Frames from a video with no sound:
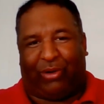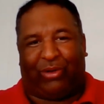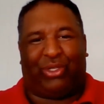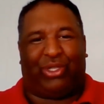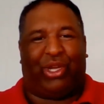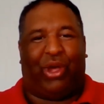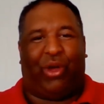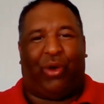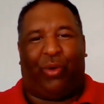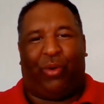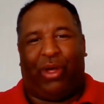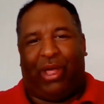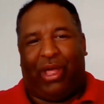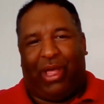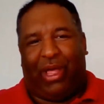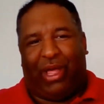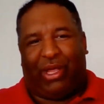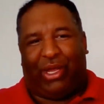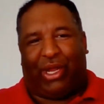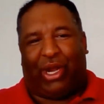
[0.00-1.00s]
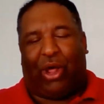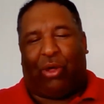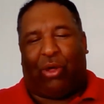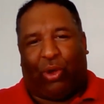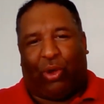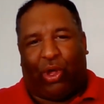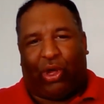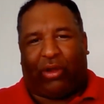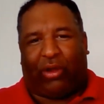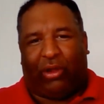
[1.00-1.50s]
So
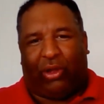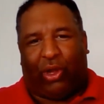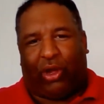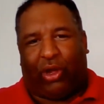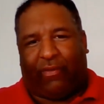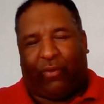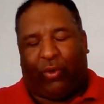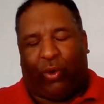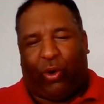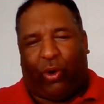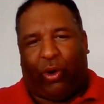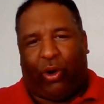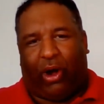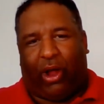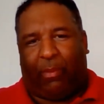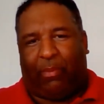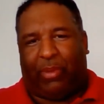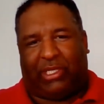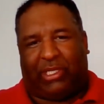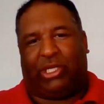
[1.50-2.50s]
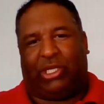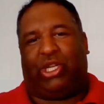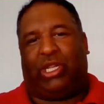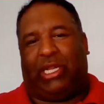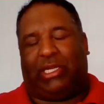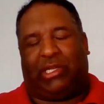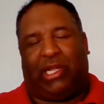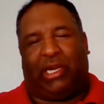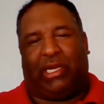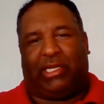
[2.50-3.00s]
look for a position
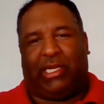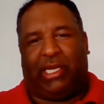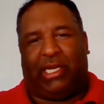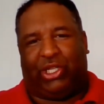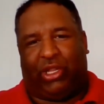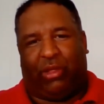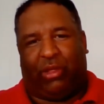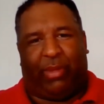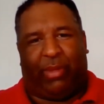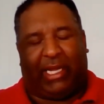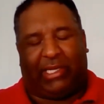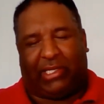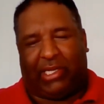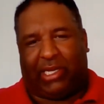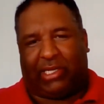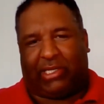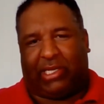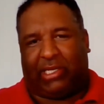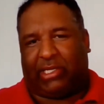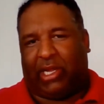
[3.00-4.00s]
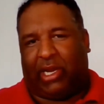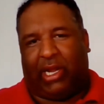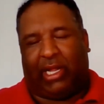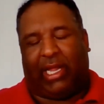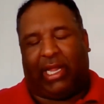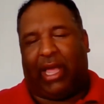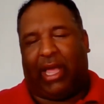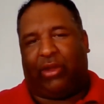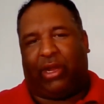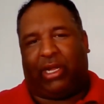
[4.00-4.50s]
that's going to teach you the basics, that's going to
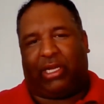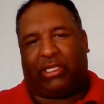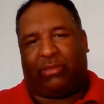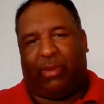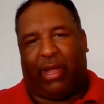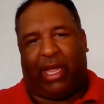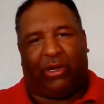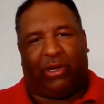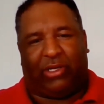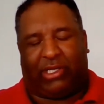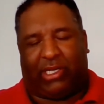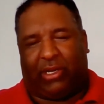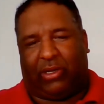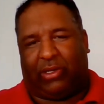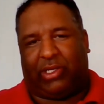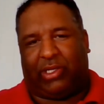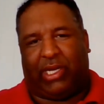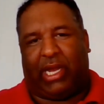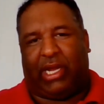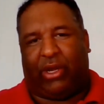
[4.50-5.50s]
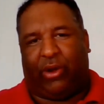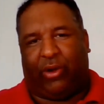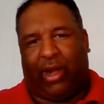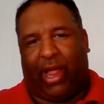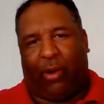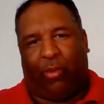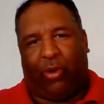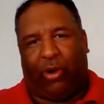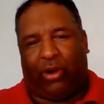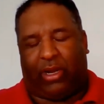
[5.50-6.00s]
allow you to expand your skill set and your
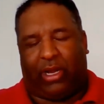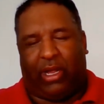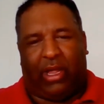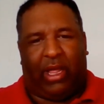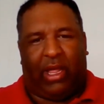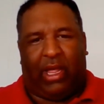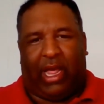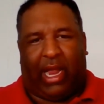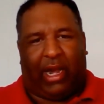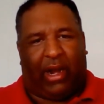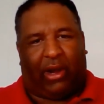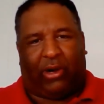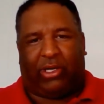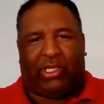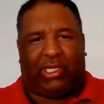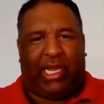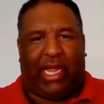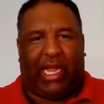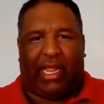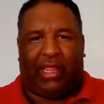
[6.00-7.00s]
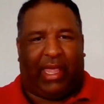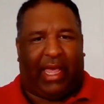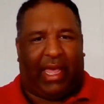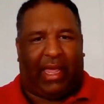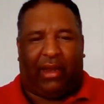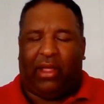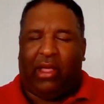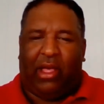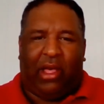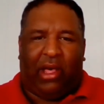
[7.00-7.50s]
network, and understand
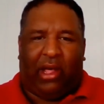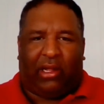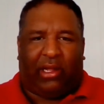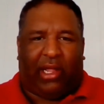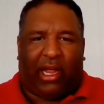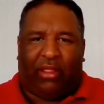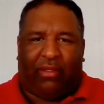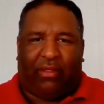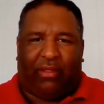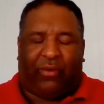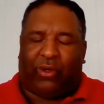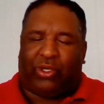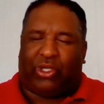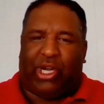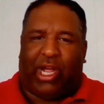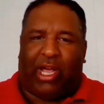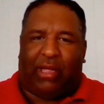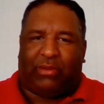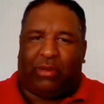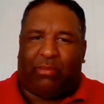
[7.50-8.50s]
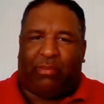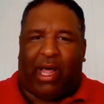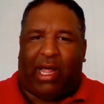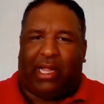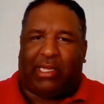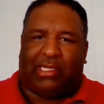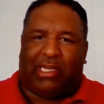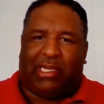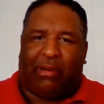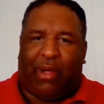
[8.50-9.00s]
that a lot of the first jobs in
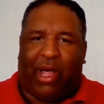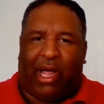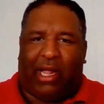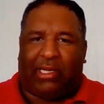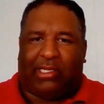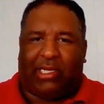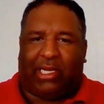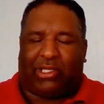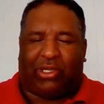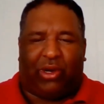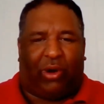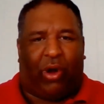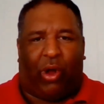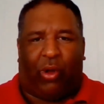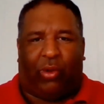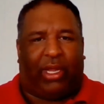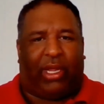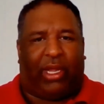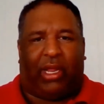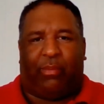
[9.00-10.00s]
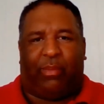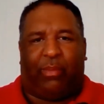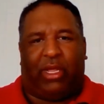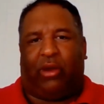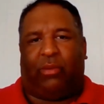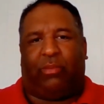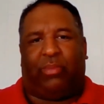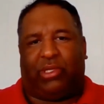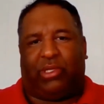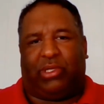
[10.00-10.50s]
policy and politics are only going to be
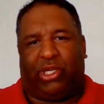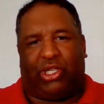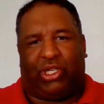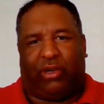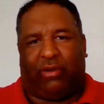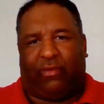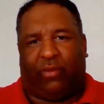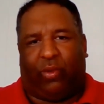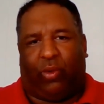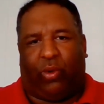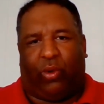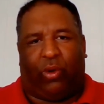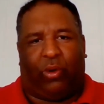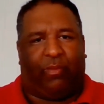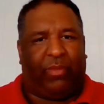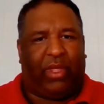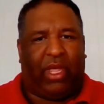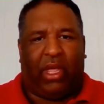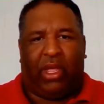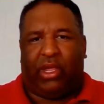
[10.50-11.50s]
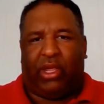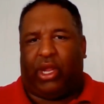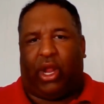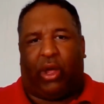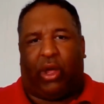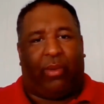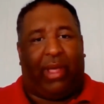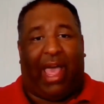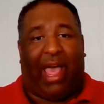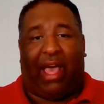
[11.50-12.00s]
your position for,
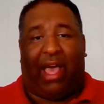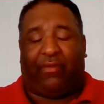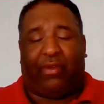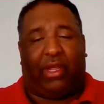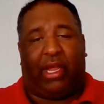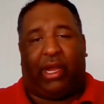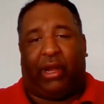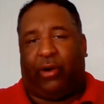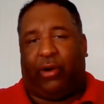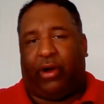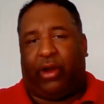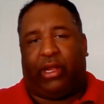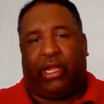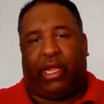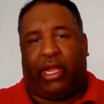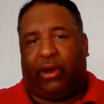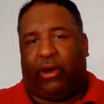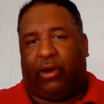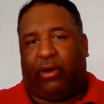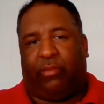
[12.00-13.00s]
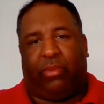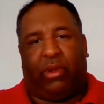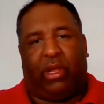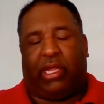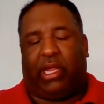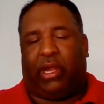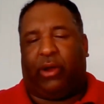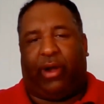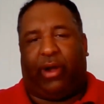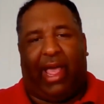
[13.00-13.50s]
half a year, a
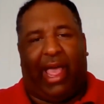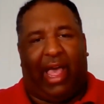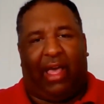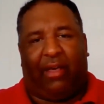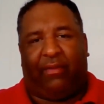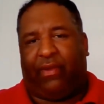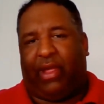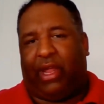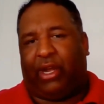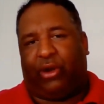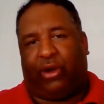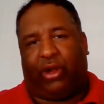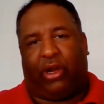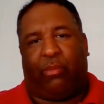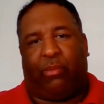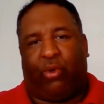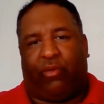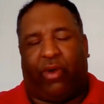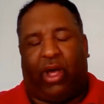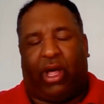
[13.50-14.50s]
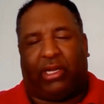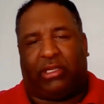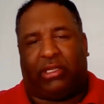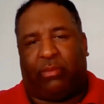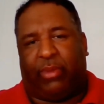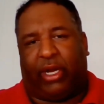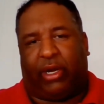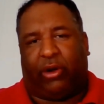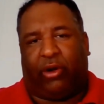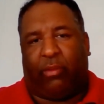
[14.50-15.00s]
year and a half, and you're going to move on to
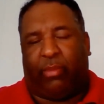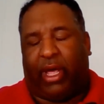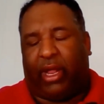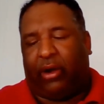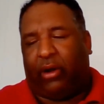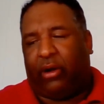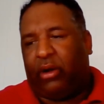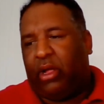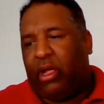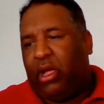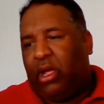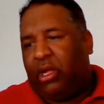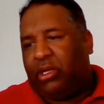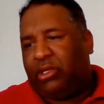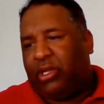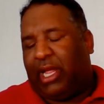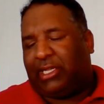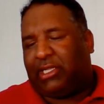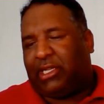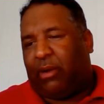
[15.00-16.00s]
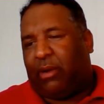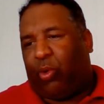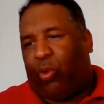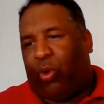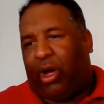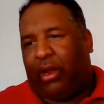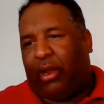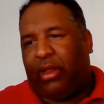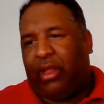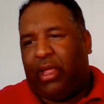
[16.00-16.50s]
bigger and better. So that's number
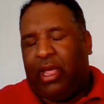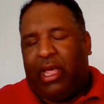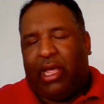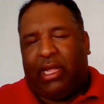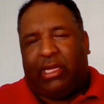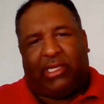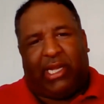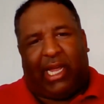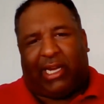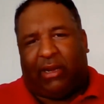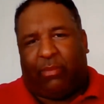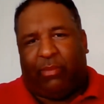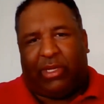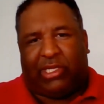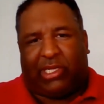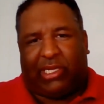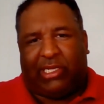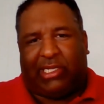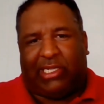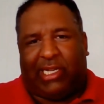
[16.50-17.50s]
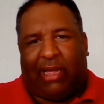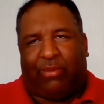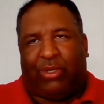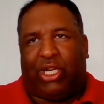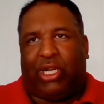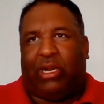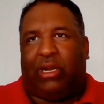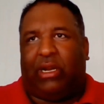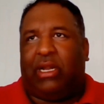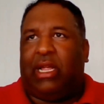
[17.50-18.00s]
one. Second
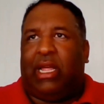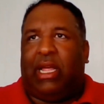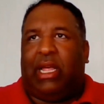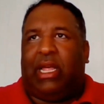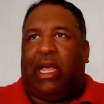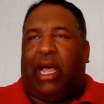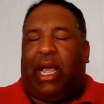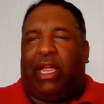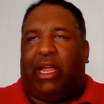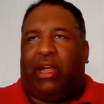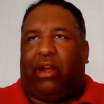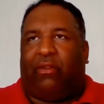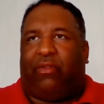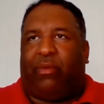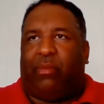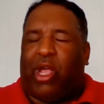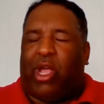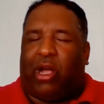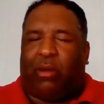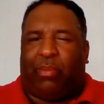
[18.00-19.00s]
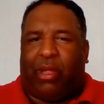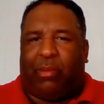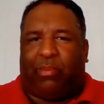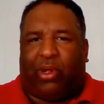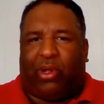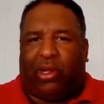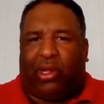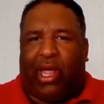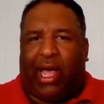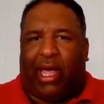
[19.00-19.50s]
misconception I hear from young
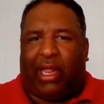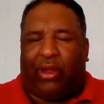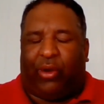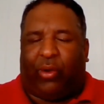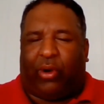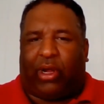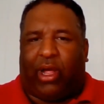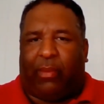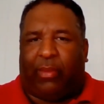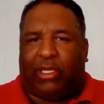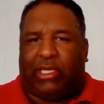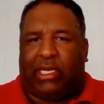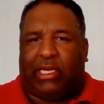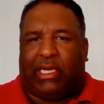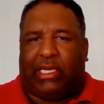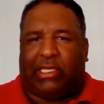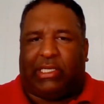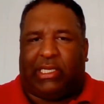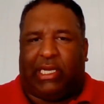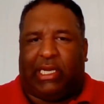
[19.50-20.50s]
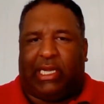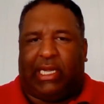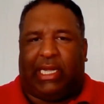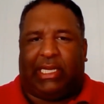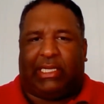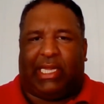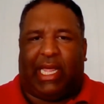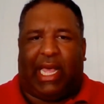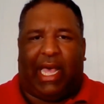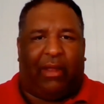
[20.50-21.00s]
people a lot who are coming to DC
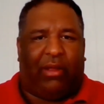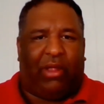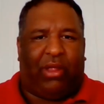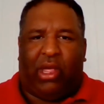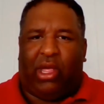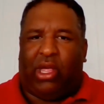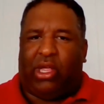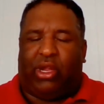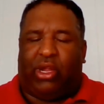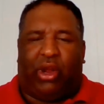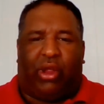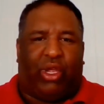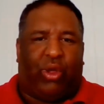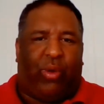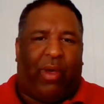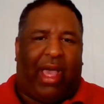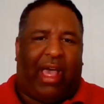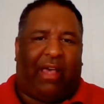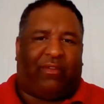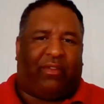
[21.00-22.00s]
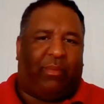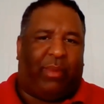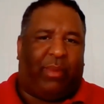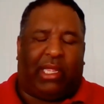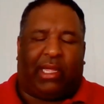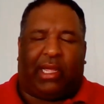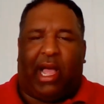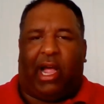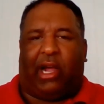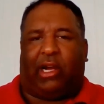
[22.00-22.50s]
is that, you have to be
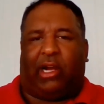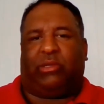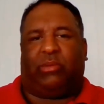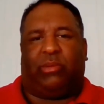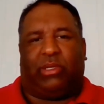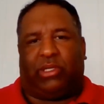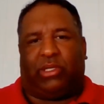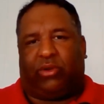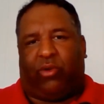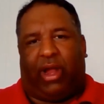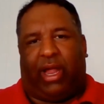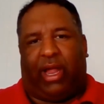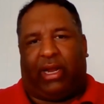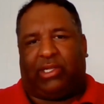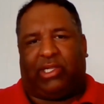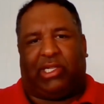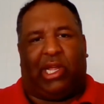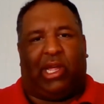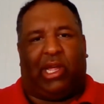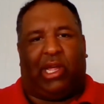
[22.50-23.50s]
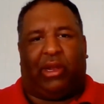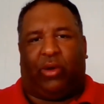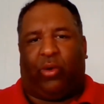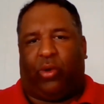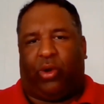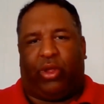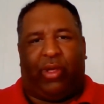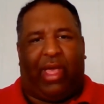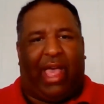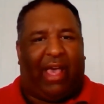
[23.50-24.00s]
the congressman's grandson,
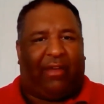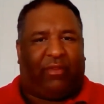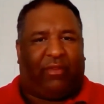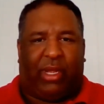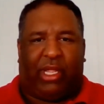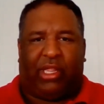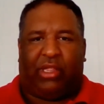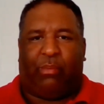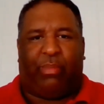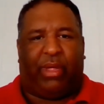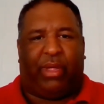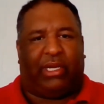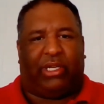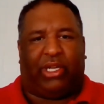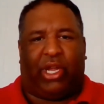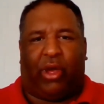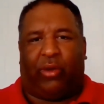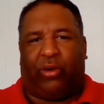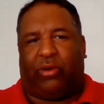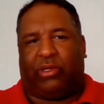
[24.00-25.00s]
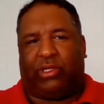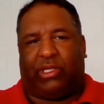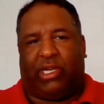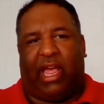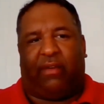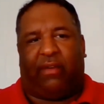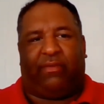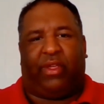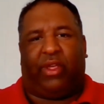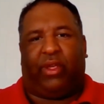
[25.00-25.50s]
or you have to be the big donor's
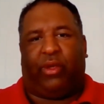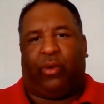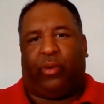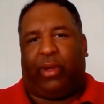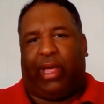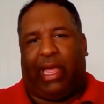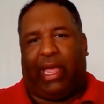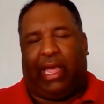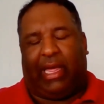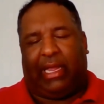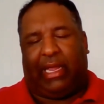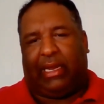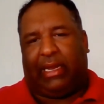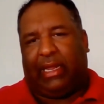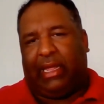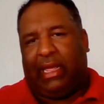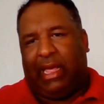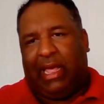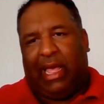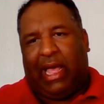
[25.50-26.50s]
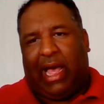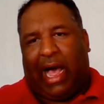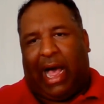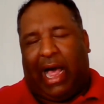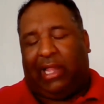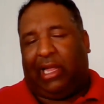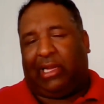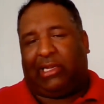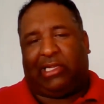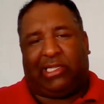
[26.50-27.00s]
nephew. And I
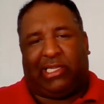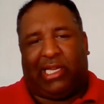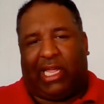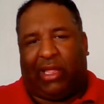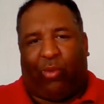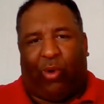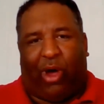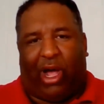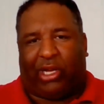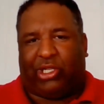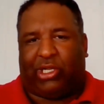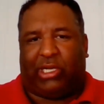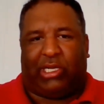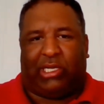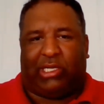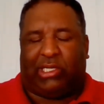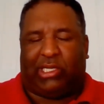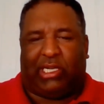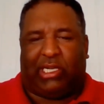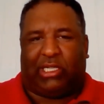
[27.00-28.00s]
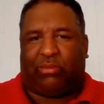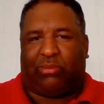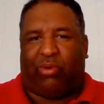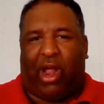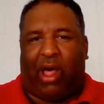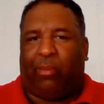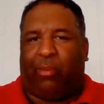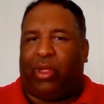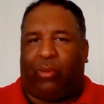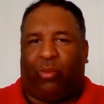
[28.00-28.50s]
like to say that Washington, D.C. is
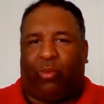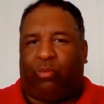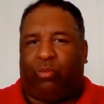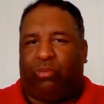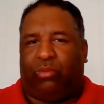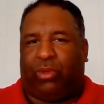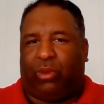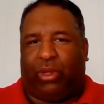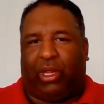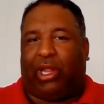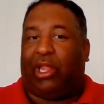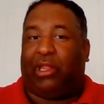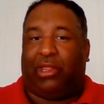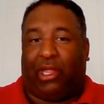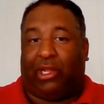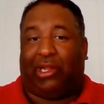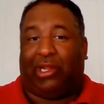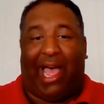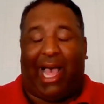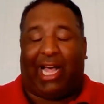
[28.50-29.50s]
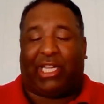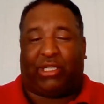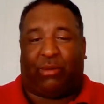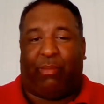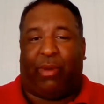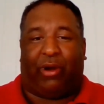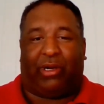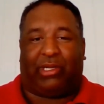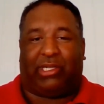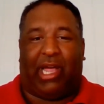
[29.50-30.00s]
probably the last
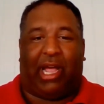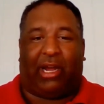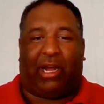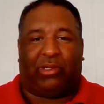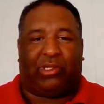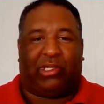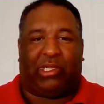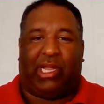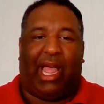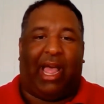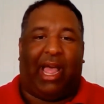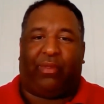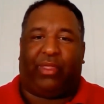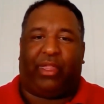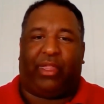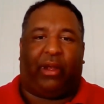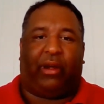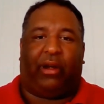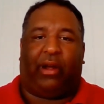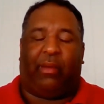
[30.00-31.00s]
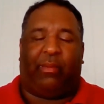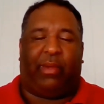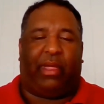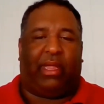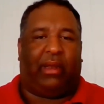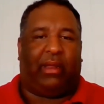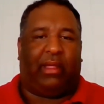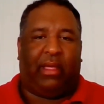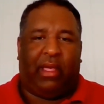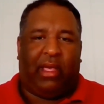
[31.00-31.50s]
meritocracy out there. I
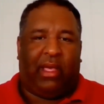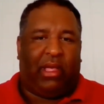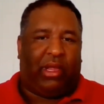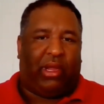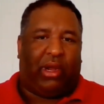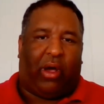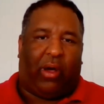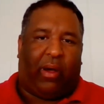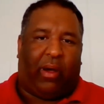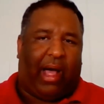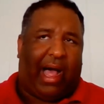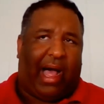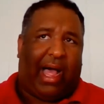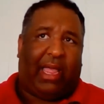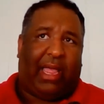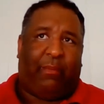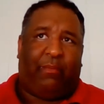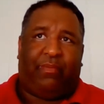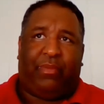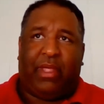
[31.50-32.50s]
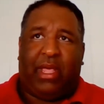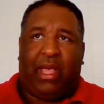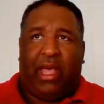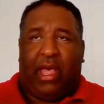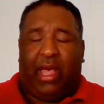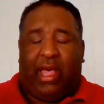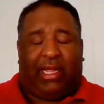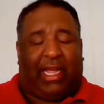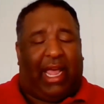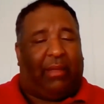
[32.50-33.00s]
mean, I
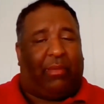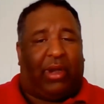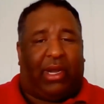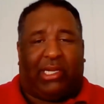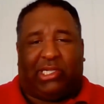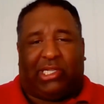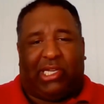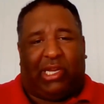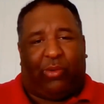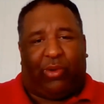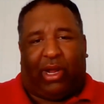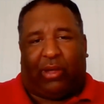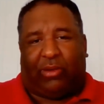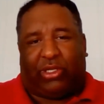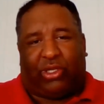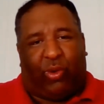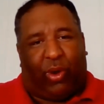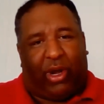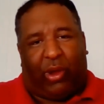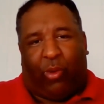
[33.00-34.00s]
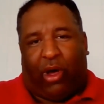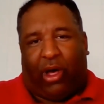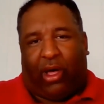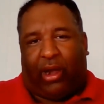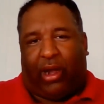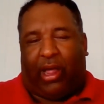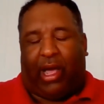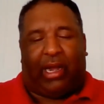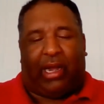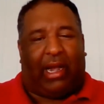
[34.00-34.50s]
came to D.C. when I was
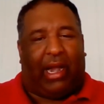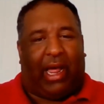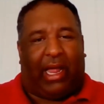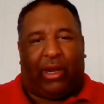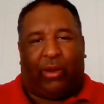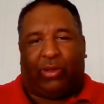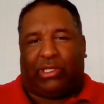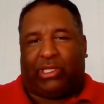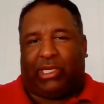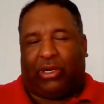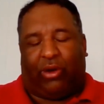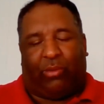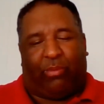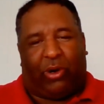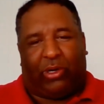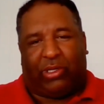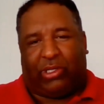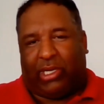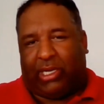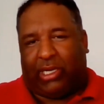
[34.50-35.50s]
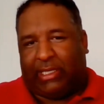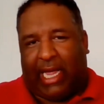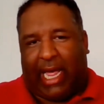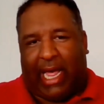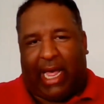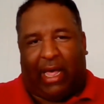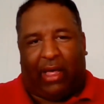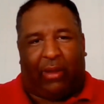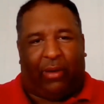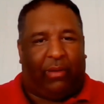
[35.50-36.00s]
21. I did not know a single person in
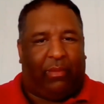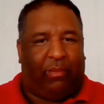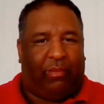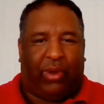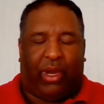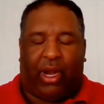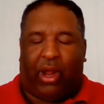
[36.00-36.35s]
town.